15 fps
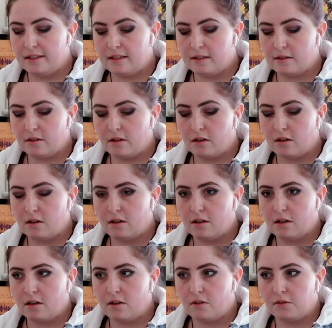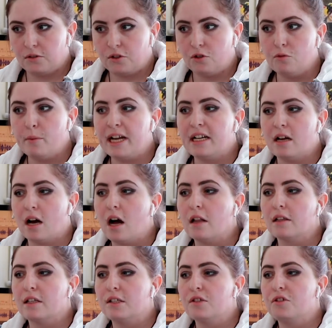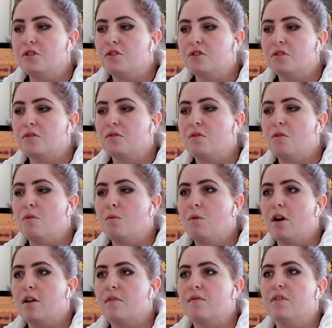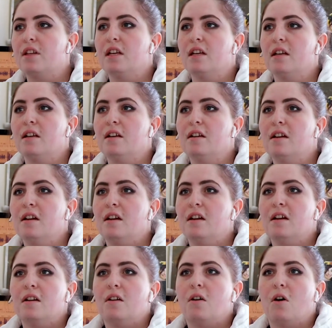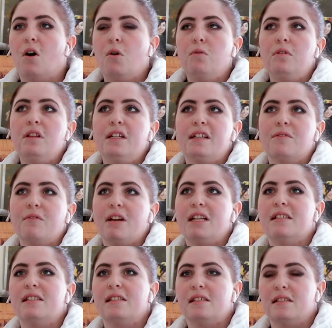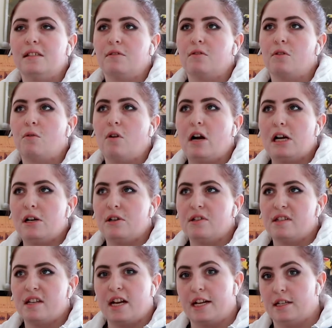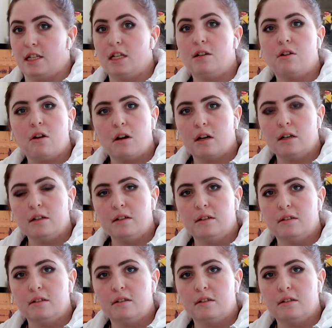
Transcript: it's, to my knowledge, one of the only races that requires an ID card